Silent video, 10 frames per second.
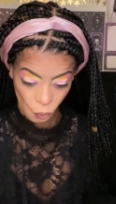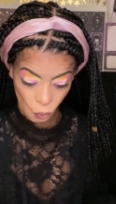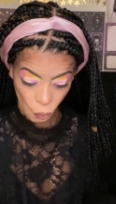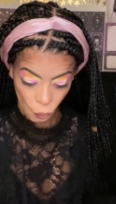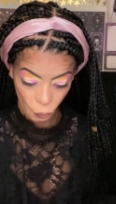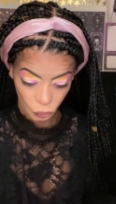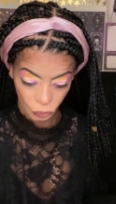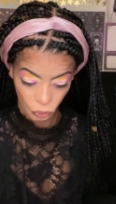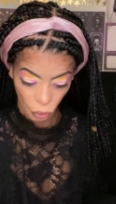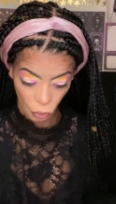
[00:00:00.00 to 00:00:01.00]
Oh, this
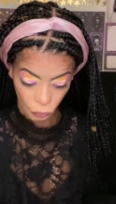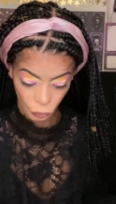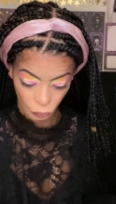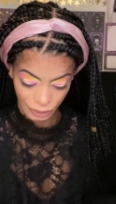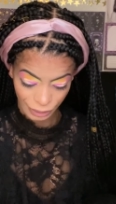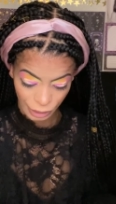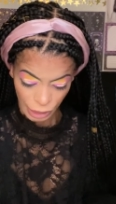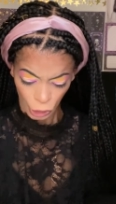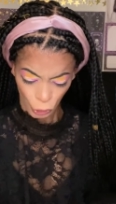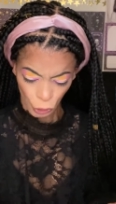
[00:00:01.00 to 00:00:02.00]
is a hard choice.
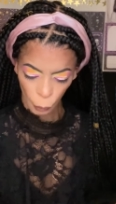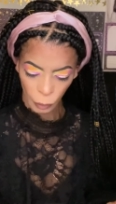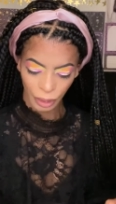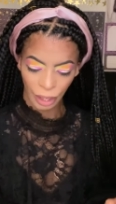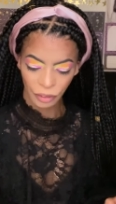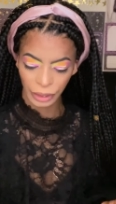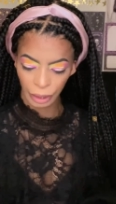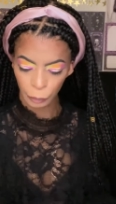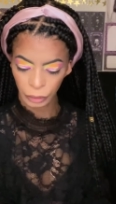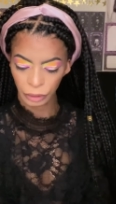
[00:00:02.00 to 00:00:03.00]
You know what? I think I
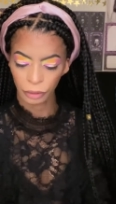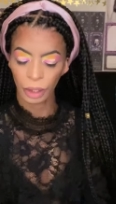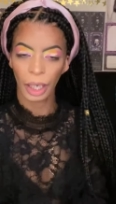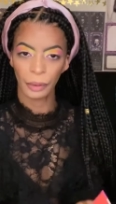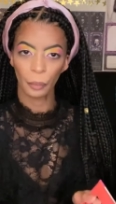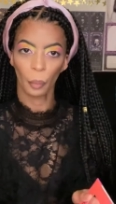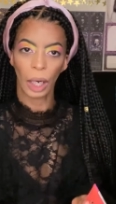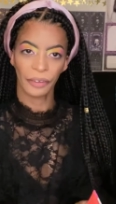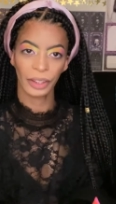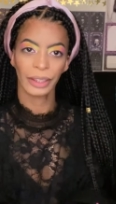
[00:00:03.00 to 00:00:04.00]
will.
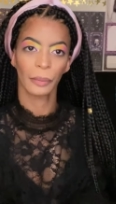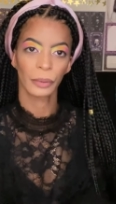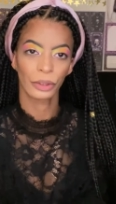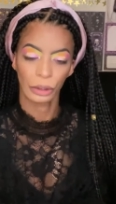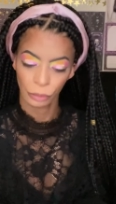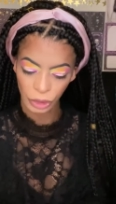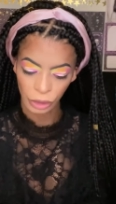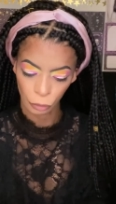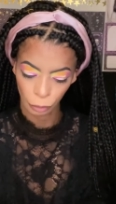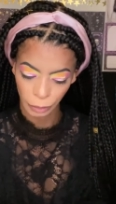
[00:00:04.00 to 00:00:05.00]
I think I will use
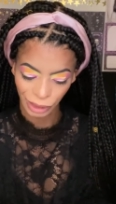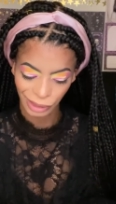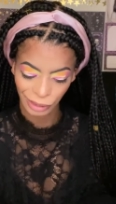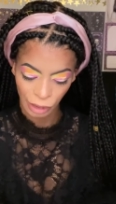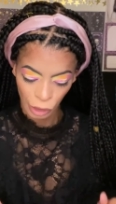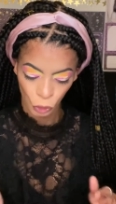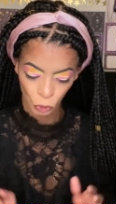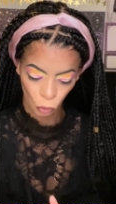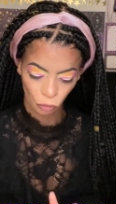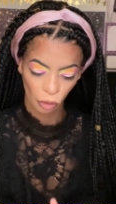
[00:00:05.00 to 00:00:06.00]
Ew because
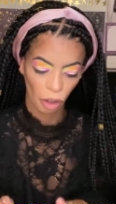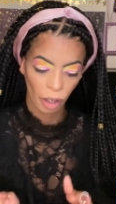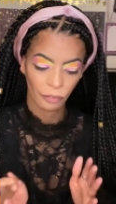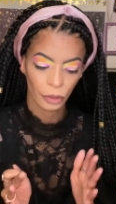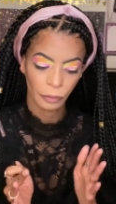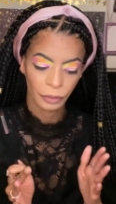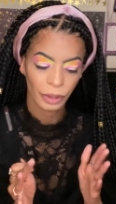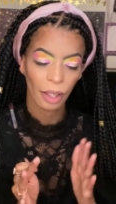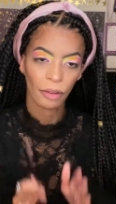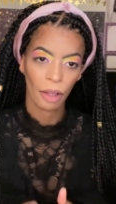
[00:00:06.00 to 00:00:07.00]
so far I've used
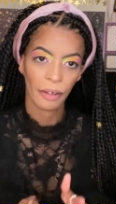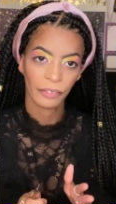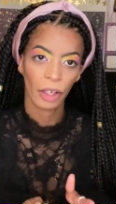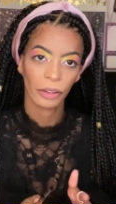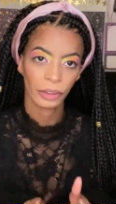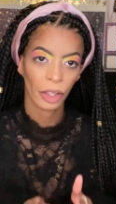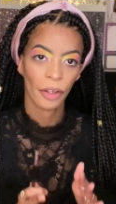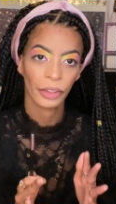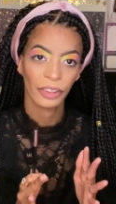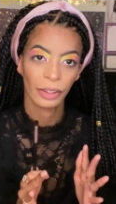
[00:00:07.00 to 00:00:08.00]
a lot of colors
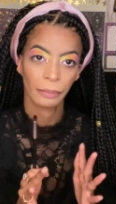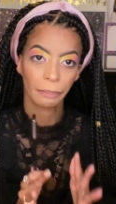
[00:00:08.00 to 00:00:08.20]
on the